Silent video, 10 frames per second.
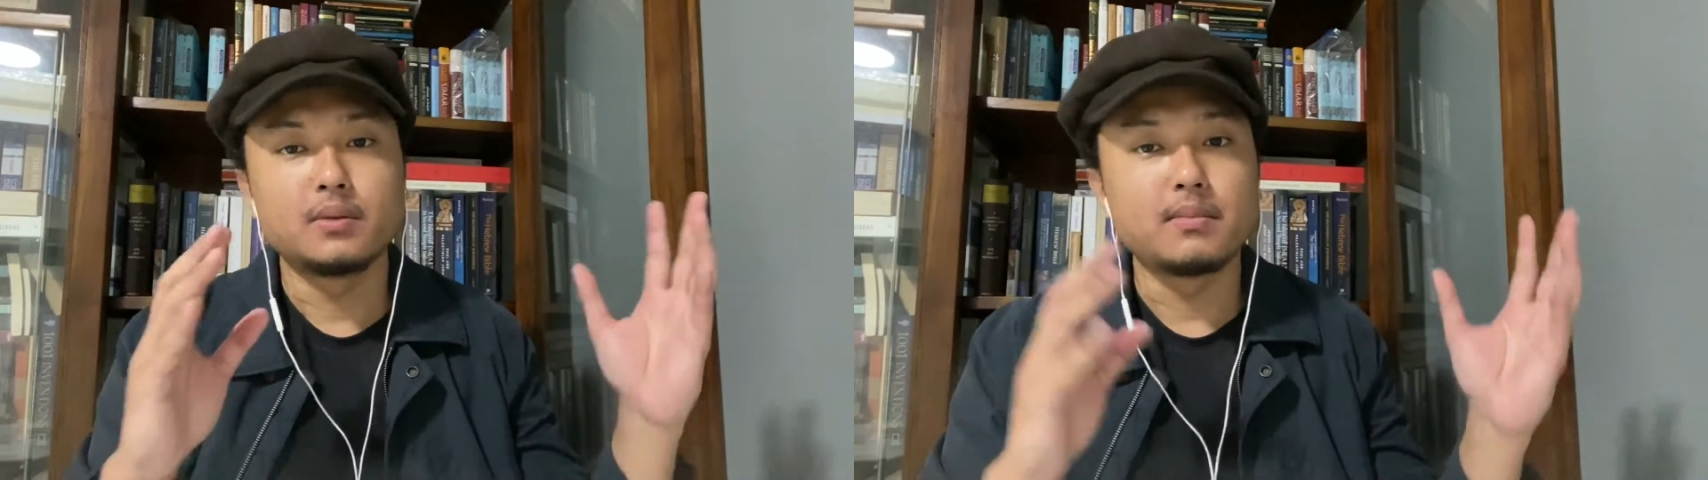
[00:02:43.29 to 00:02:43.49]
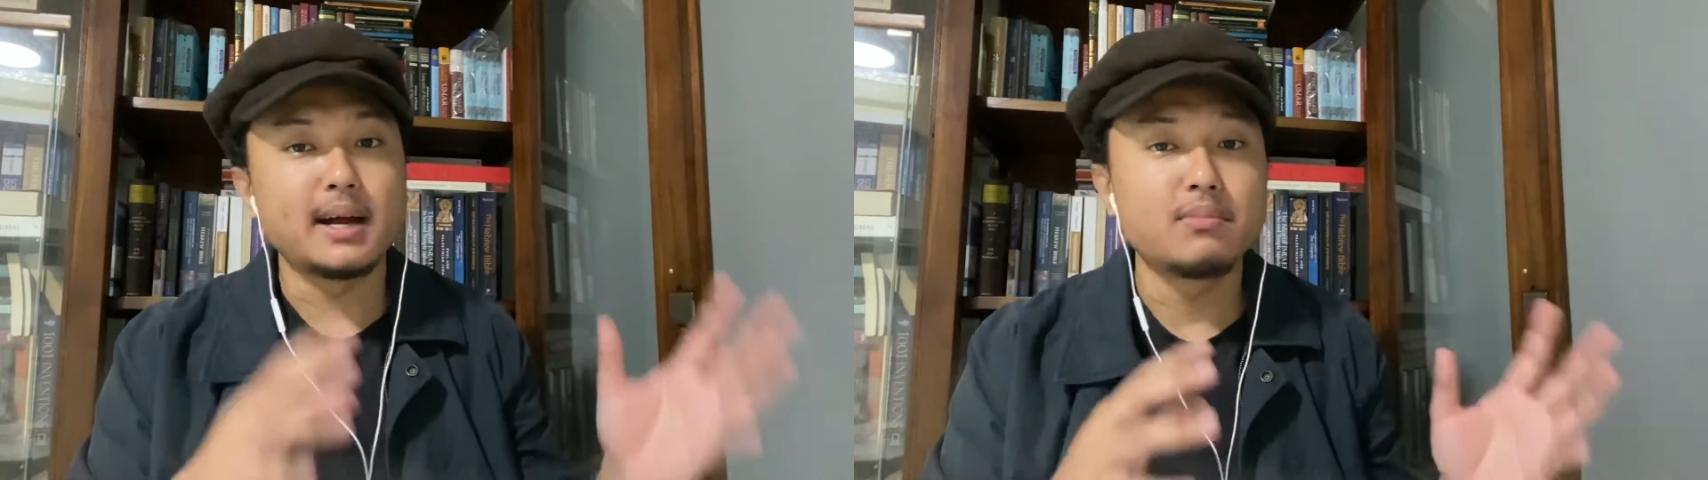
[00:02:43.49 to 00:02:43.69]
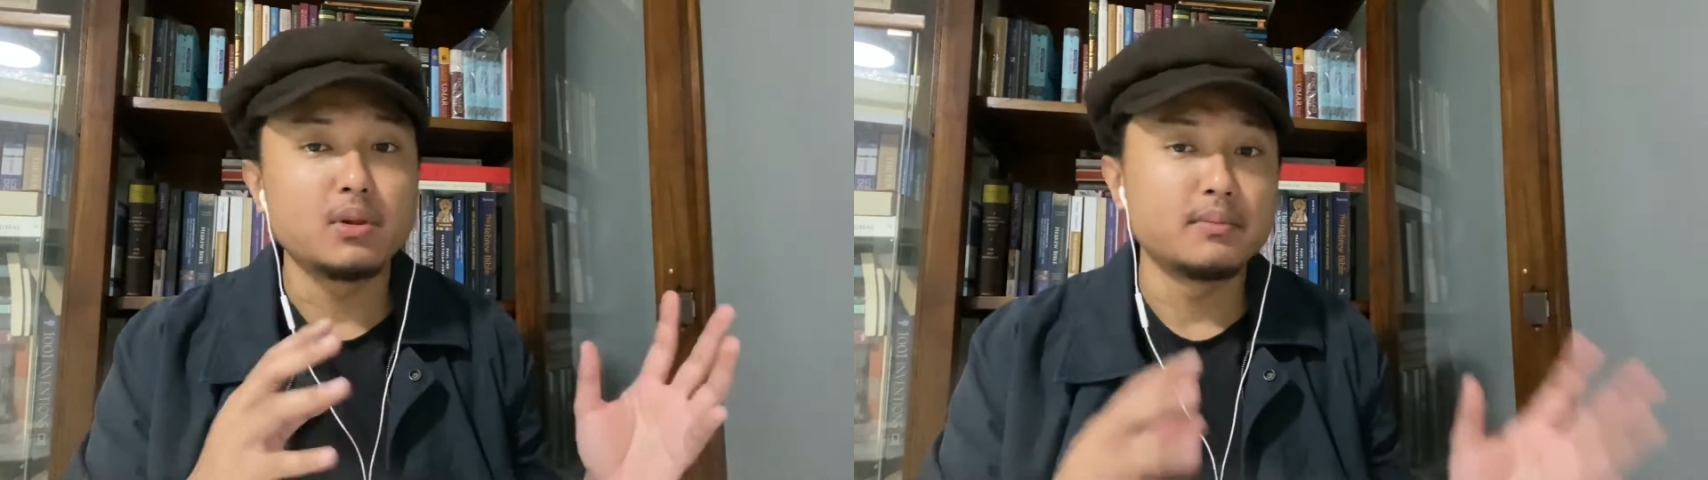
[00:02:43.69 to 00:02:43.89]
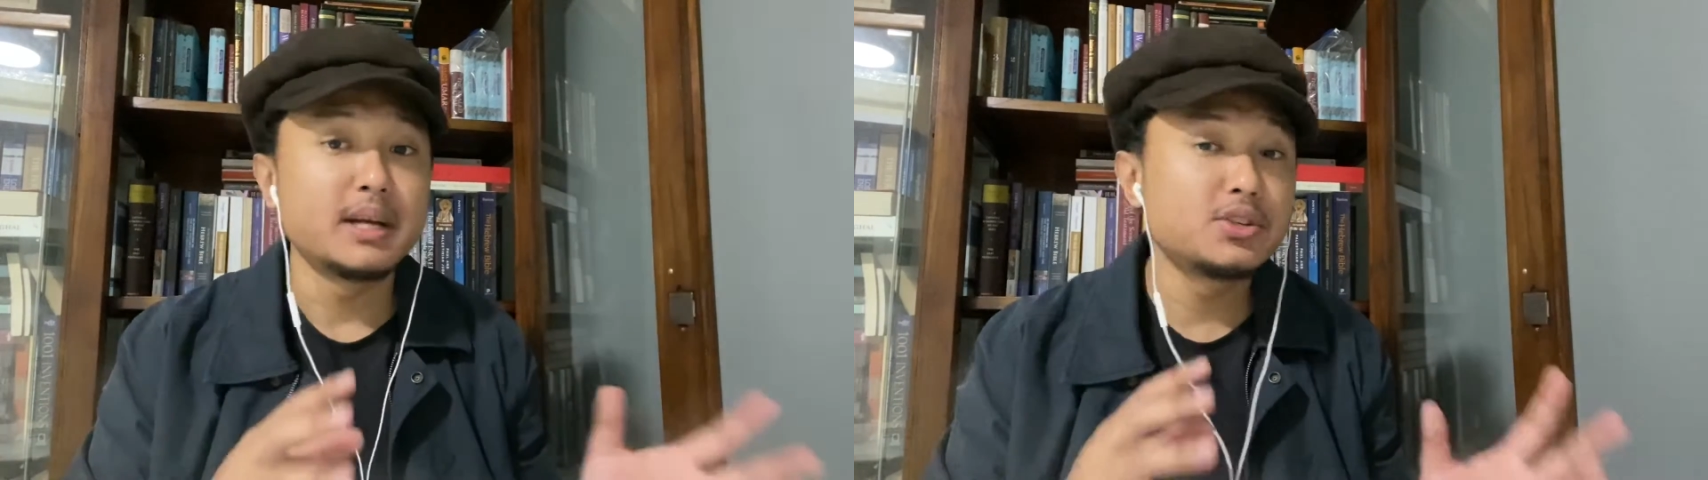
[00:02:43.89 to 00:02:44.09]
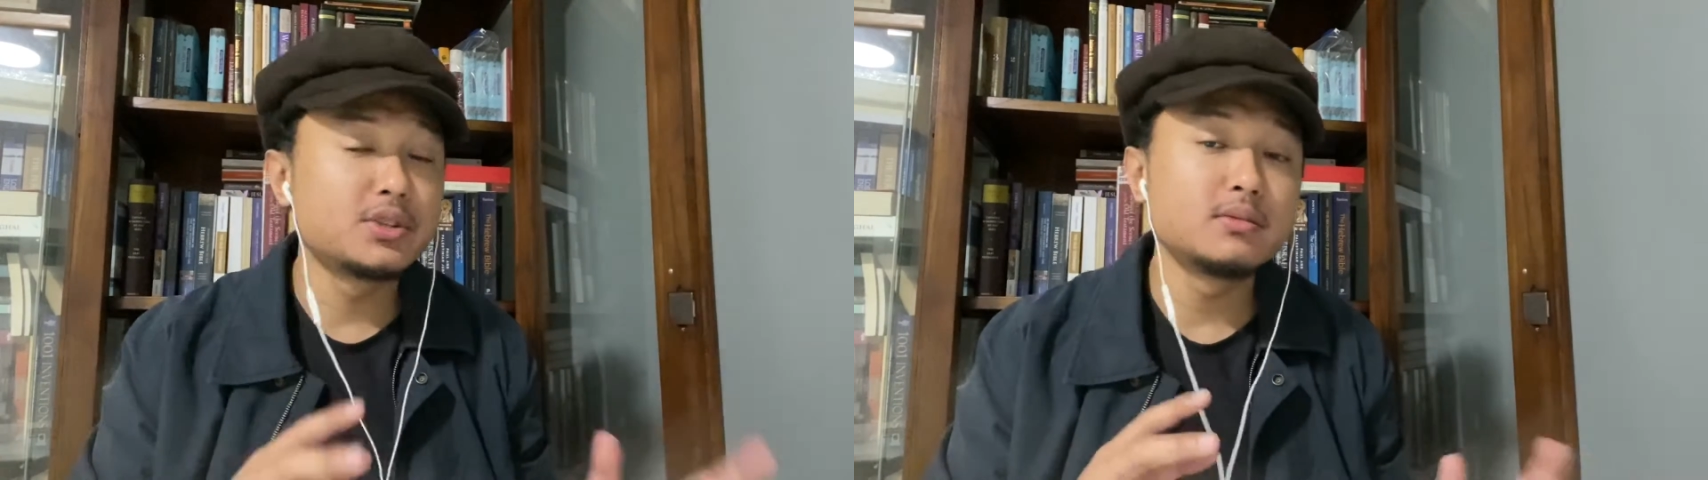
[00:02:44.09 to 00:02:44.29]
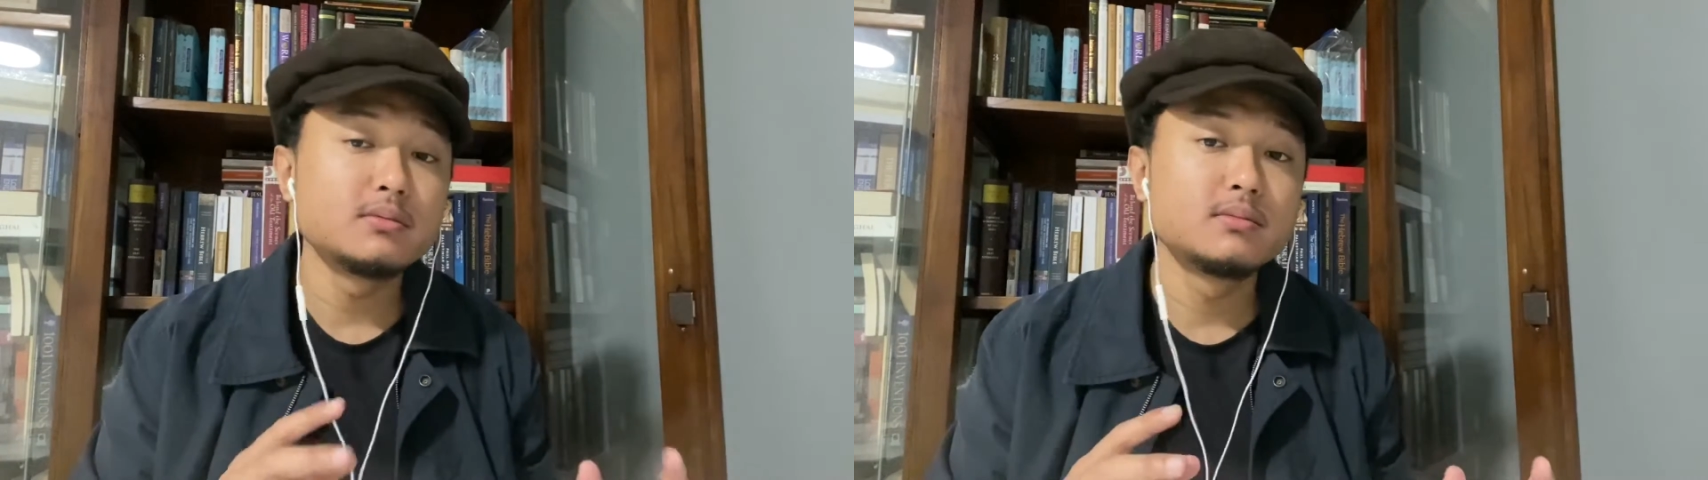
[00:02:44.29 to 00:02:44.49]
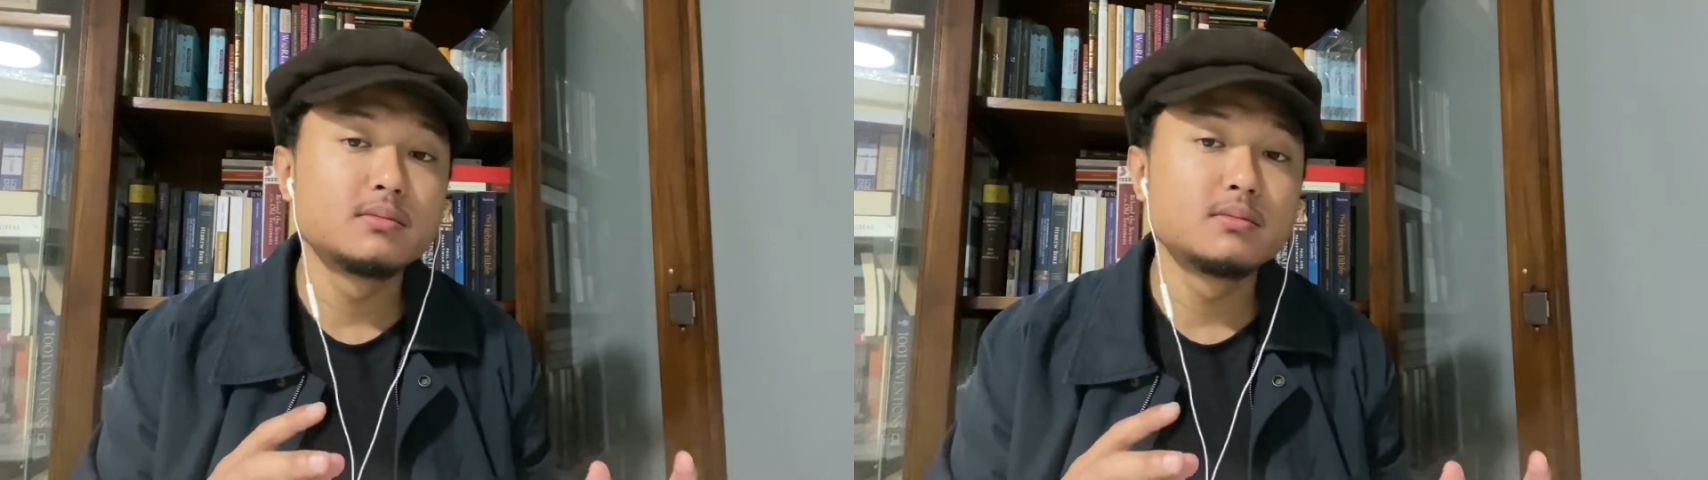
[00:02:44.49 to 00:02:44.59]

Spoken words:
Bible mentioned,